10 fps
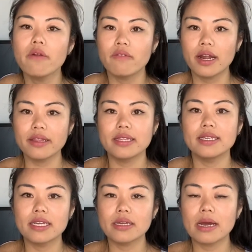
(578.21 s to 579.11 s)
rather
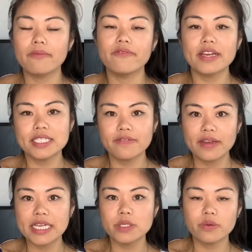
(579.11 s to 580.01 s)
than come face to
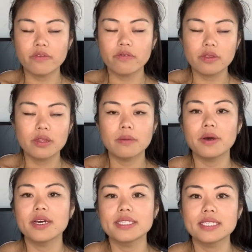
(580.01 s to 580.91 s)
face with the
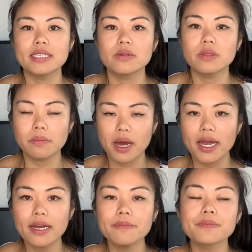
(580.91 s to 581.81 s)
person or the
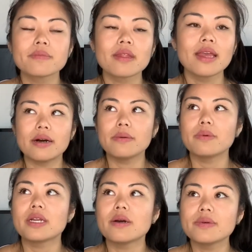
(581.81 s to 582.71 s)
buyer.
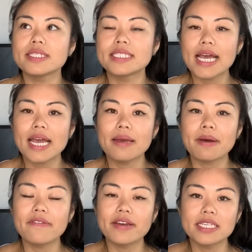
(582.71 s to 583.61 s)
What I would say
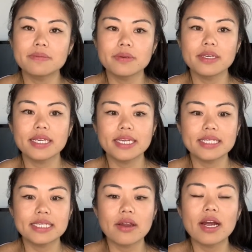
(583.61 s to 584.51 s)
about Facebook
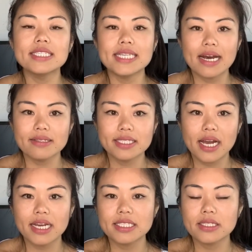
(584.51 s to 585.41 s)
is there are
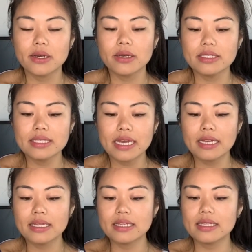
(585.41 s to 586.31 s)
downsides. So
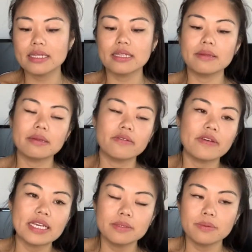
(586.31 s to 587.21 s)

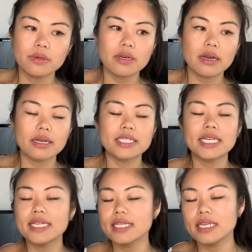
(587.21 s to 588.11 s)
Facebook,
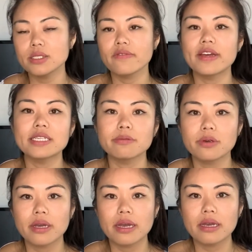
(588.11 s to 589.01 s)
selling things on
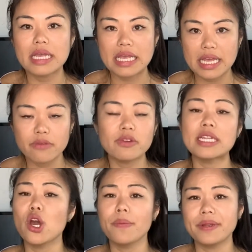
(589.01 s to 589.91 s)
Facebook can
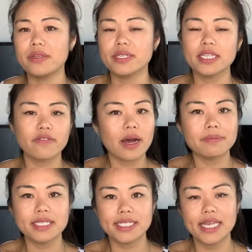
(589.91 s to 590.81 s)
really open yourself
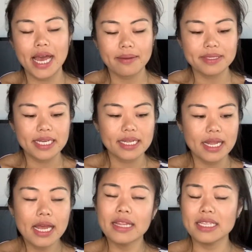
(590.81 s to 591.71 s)
up to scams, and
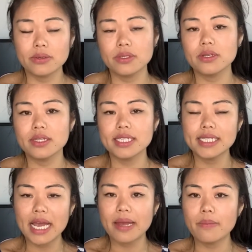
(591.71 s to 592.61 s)
that's also the
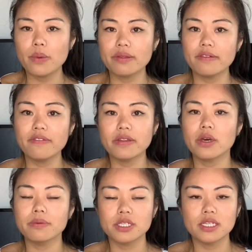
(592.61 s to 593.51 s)
same with the fifth
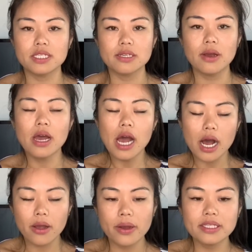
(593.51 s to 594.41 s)
option. So
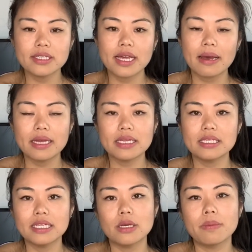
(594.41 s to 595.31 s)
I'll go into that in
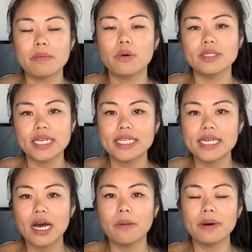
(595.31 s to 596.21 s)
a little bit more
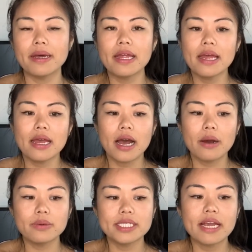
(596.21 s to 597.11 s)
detail, but I
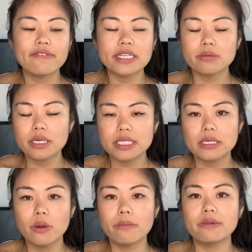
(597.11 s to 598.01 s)
would say Facebook is a
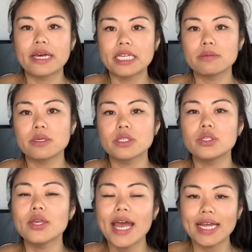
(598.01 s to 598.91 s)
good place because
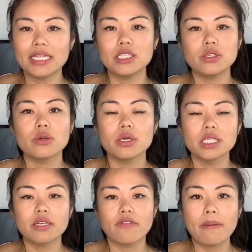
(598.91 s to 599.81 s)
you can list your
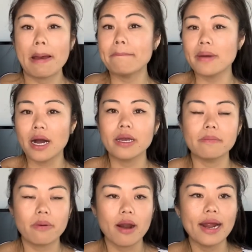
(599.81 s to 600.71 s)
goods for about market
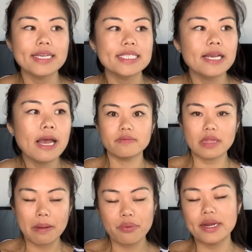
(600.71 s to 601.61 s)
price,
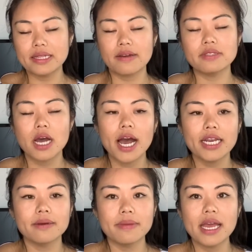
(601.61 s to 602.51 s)
that pre-loved
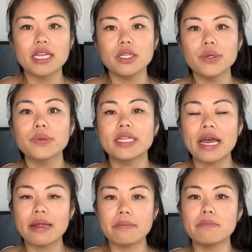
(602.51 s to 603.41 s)
item, and you would get